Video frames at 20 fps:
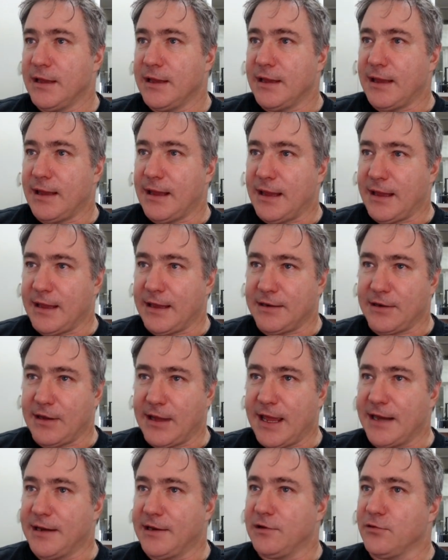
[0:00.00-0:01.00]
and I
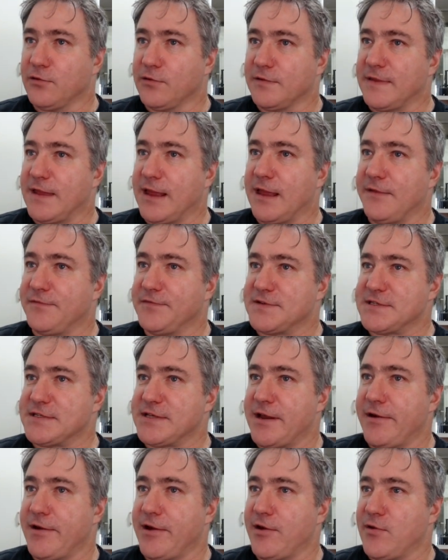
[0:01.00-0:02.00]
had a look there for
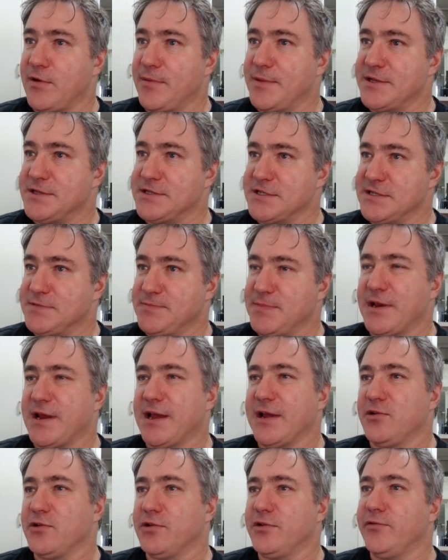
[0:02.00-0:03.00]
stereo images, but I
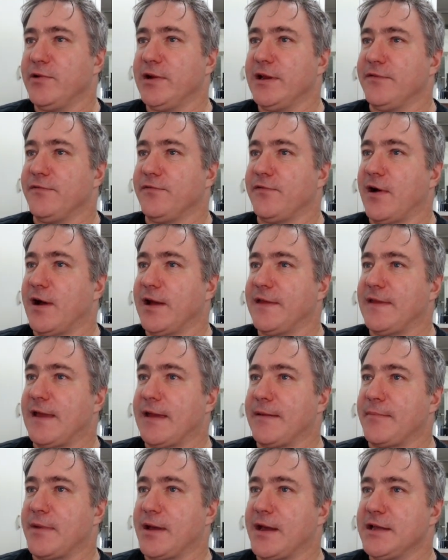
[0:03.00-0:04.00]
couldn't really find that
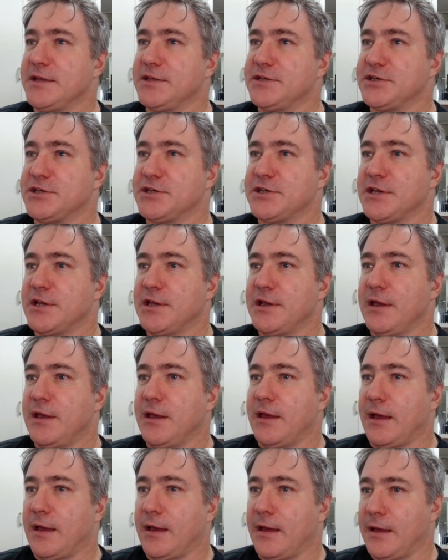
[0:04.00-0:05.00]
much.
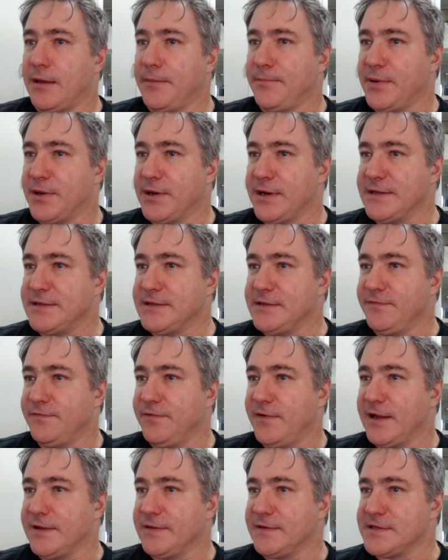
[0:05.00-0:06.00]
But I did
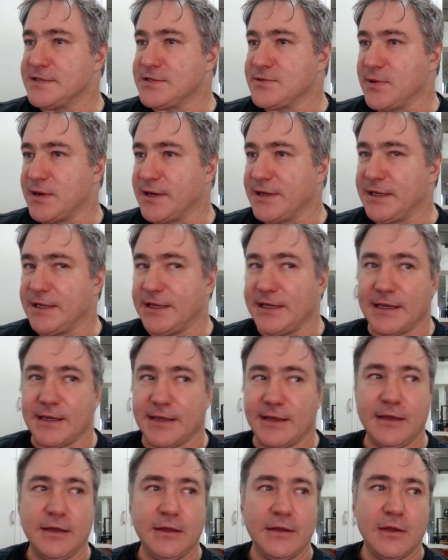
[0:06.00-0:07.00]
find this one
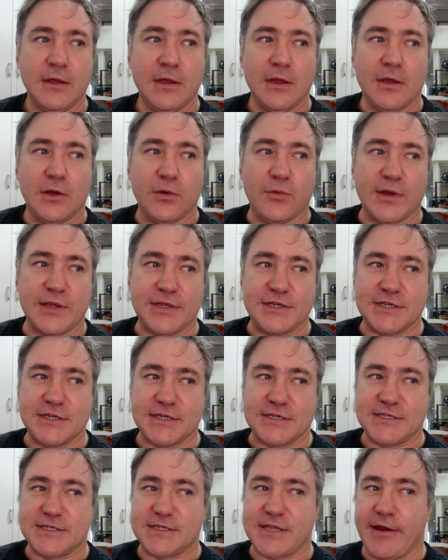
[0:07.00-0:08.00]
here, which is
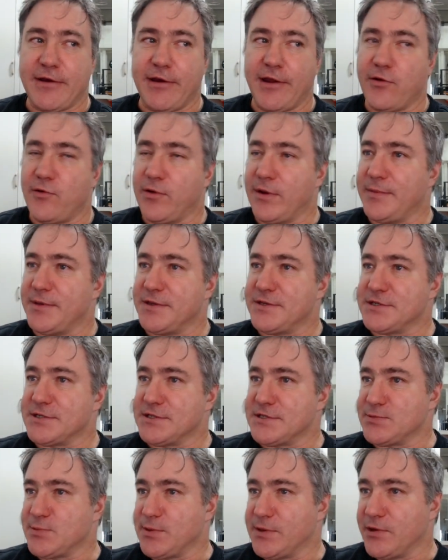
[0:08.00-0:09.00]
stereo
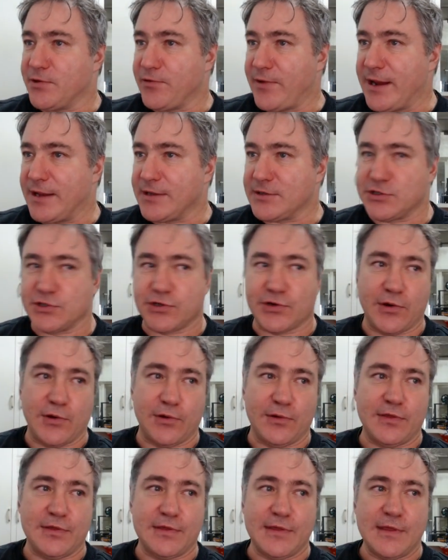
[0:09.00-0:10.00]
images with ground truth,